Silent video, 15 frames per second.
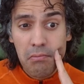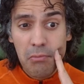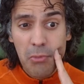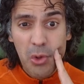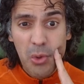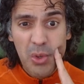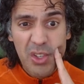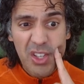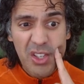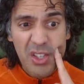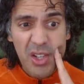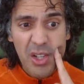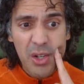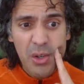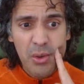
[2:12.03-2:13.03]
Ooh, is it
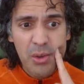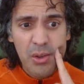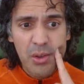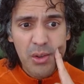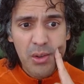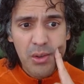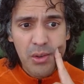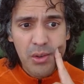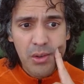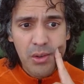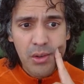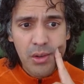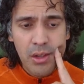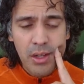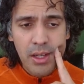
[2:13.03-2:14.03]
slow?
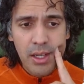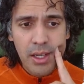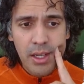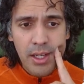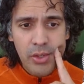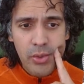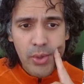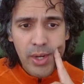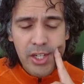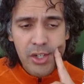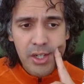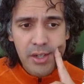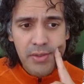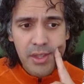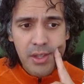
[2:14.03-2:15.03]
Is right
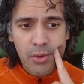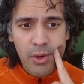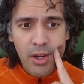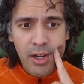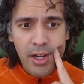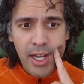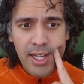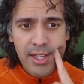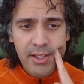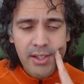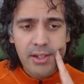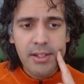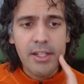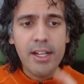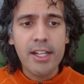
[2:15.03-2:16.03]
shift the wrong answer?
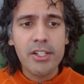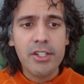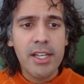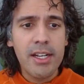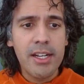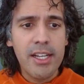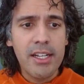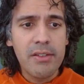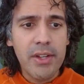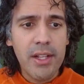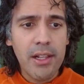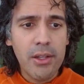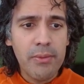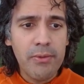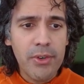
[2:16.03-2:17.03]
Did I just hit an infinite
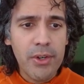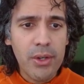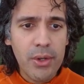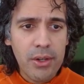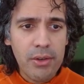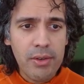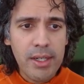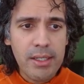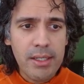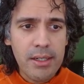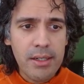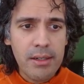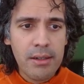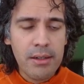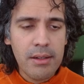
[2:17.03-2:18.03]
loop for no good
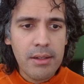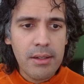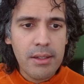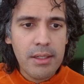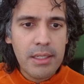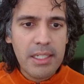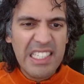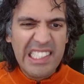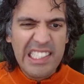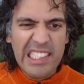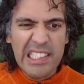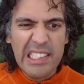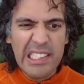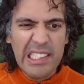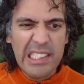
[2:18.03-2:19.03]
reason?
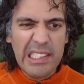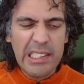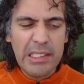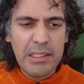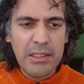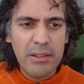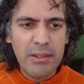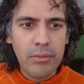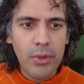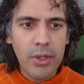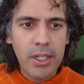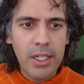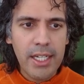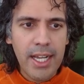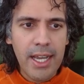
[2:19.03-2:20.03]
Ooh,
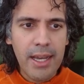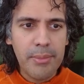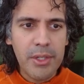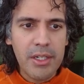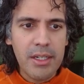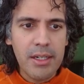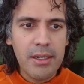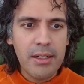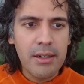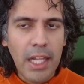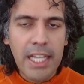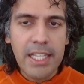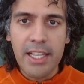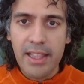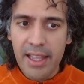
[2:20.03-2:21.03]
what happened here?
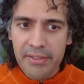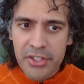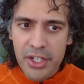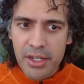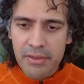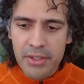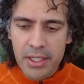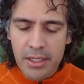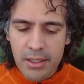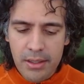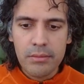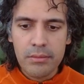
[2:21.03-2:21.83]
Is it left shift?